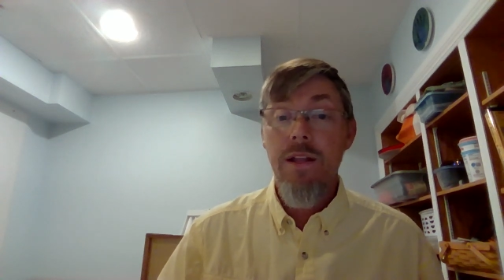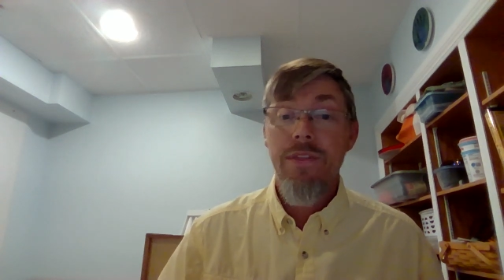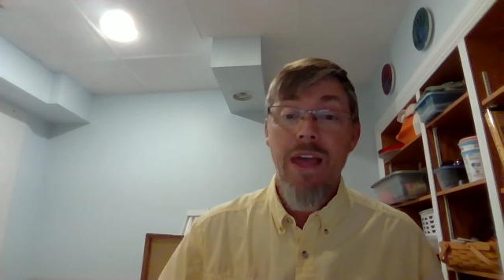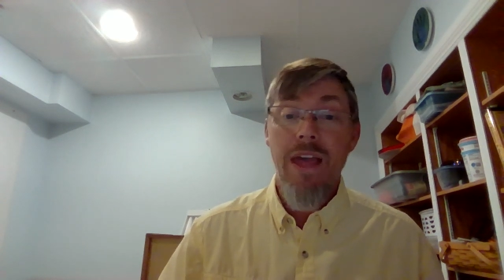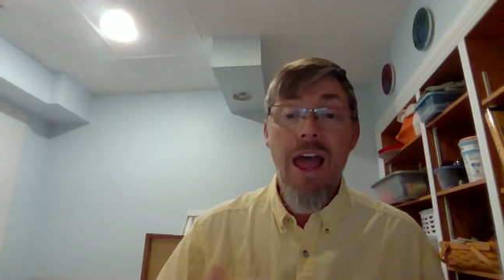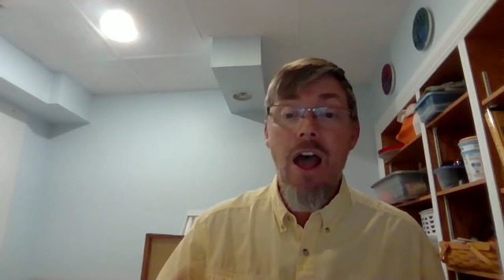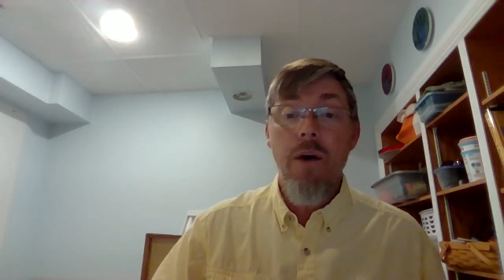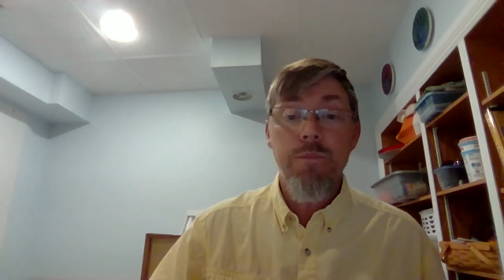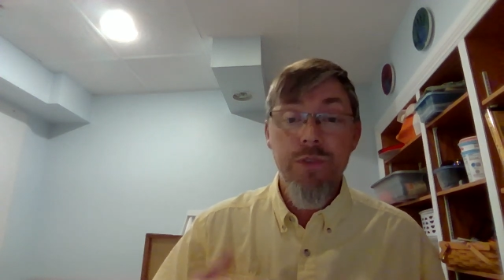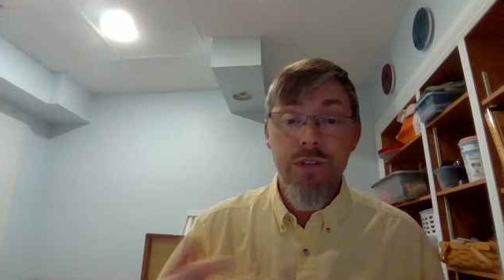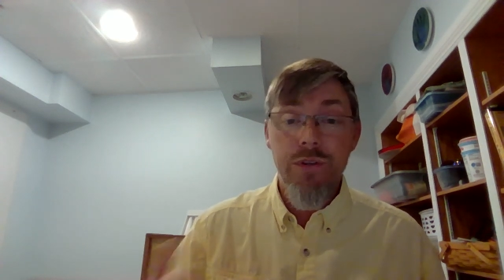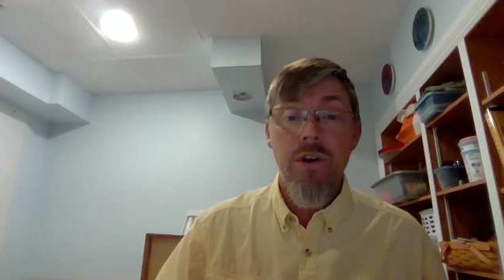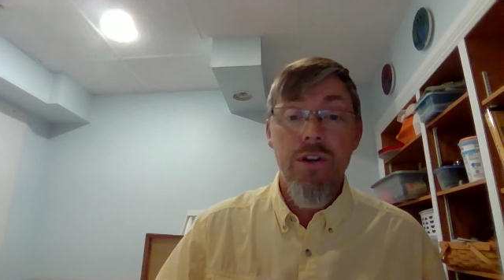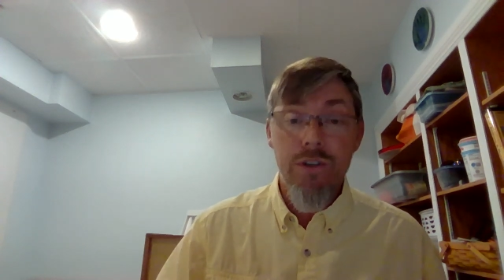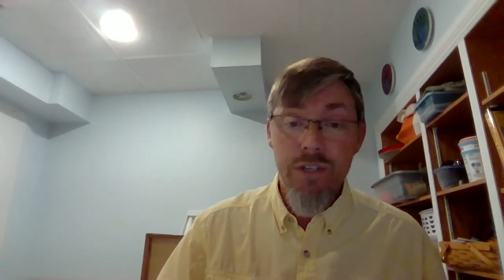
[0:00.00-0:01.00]
that helps
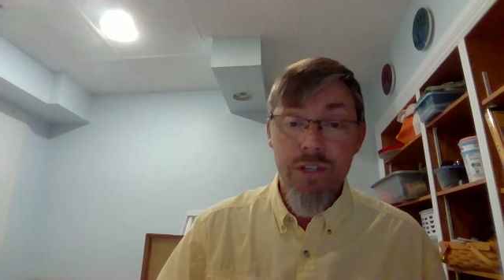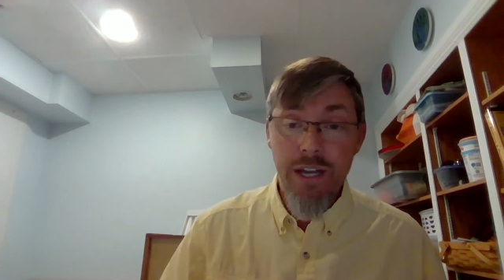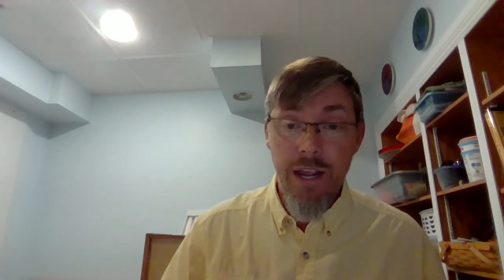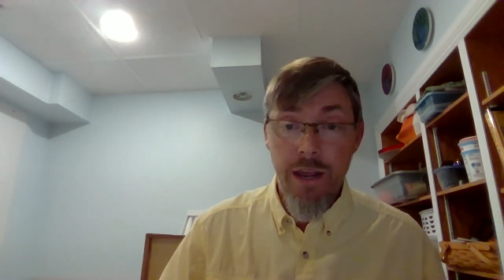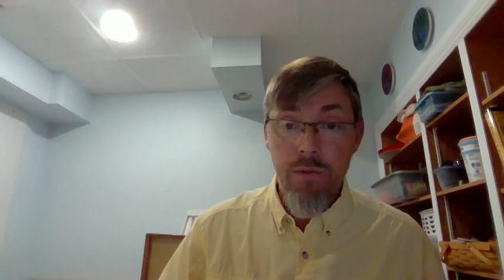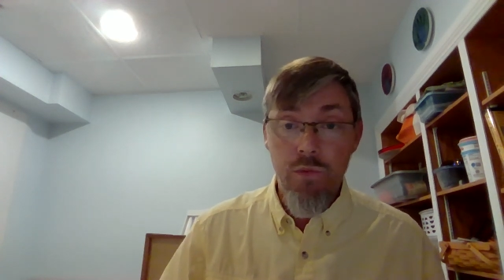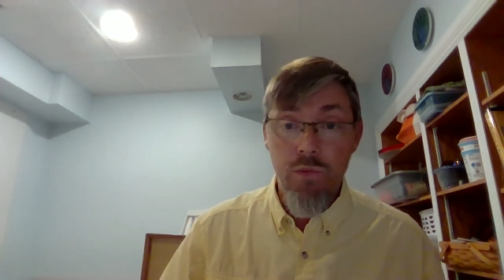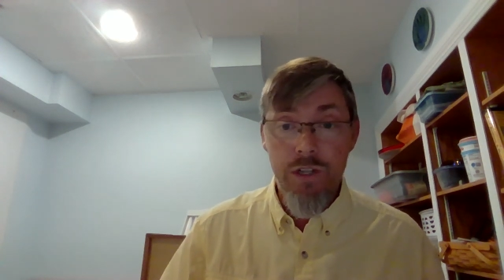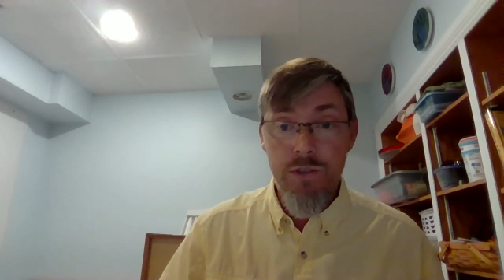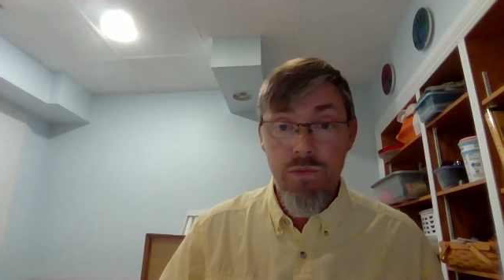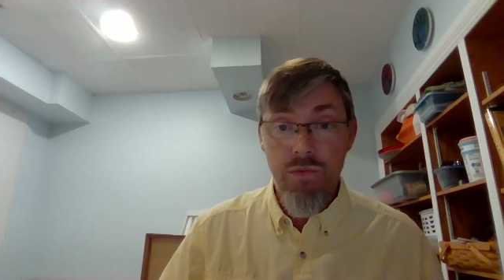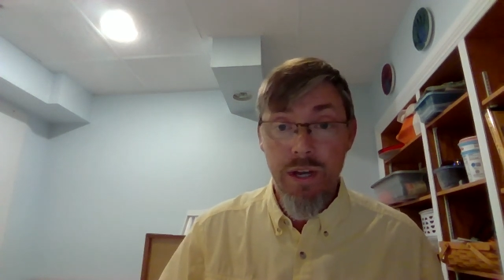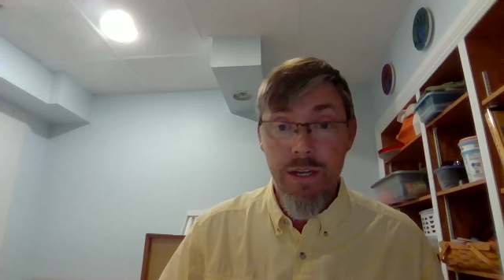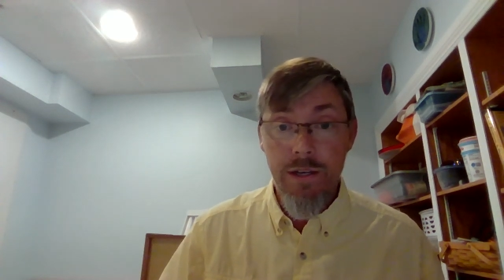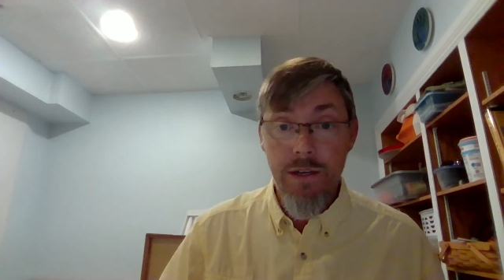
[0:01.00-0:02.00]
you understand
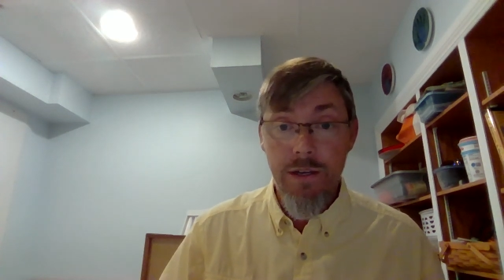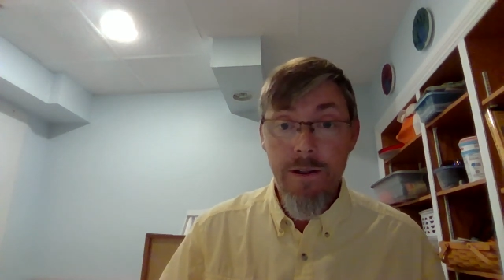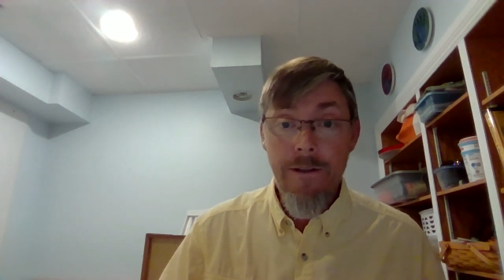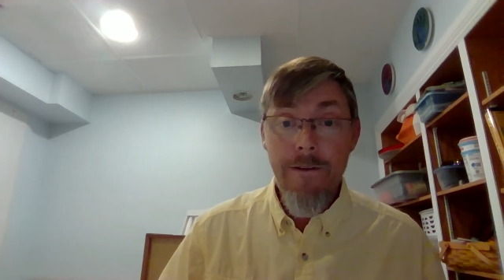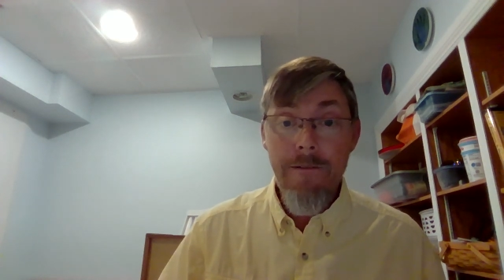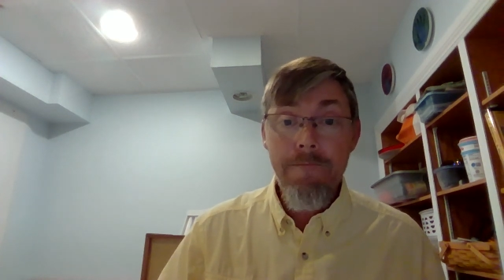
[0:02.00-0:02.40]
what's written